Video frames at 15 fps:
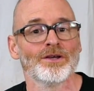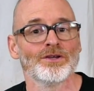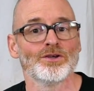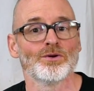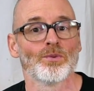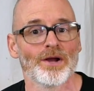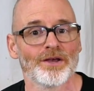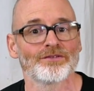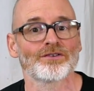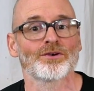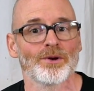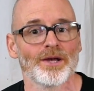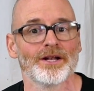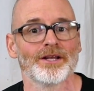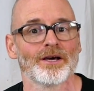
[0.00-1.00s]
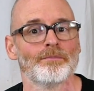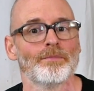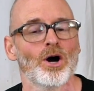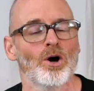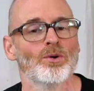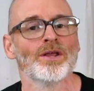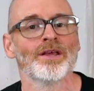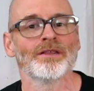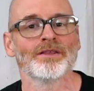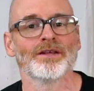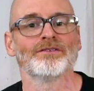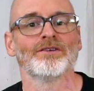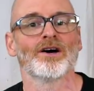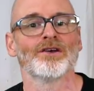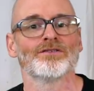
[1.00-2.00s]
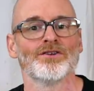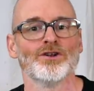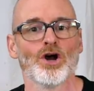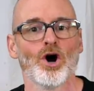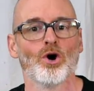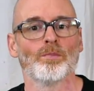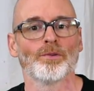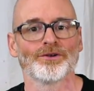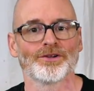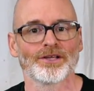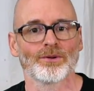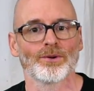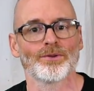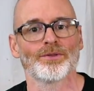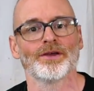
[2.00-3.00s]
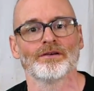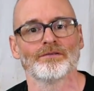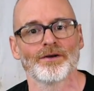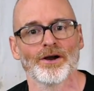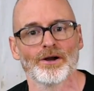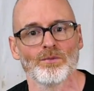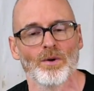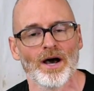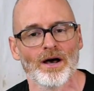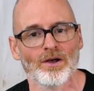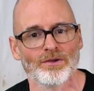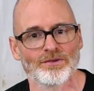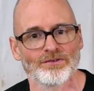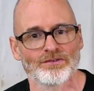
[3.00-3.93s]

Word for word: you risk creating a boat that does no particular thing very well.